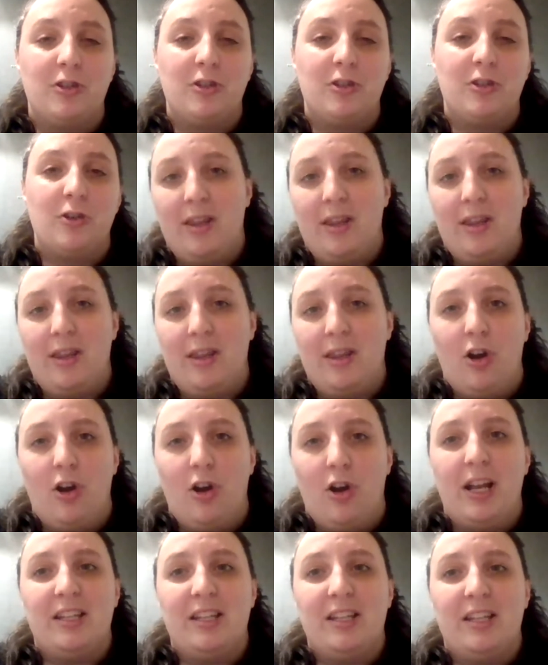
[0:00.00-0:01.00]
quite
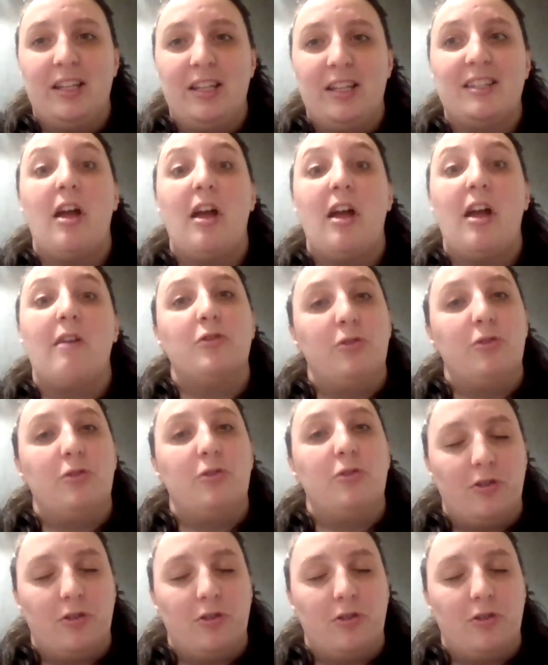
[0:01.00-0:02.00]
there and it's an
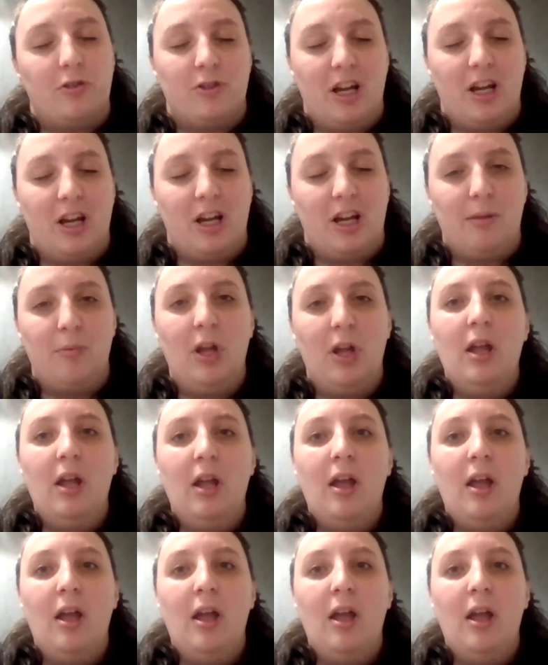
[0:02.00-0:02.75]
evolution over time.